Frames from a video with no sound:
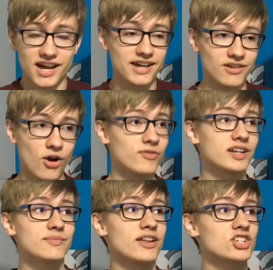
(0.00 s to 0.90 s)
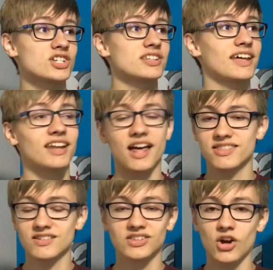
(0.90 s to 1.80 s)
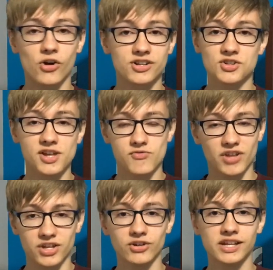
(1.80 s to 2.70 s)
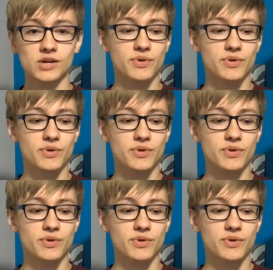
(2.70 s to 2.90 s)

I already mentioned that I think the art is looking really good here.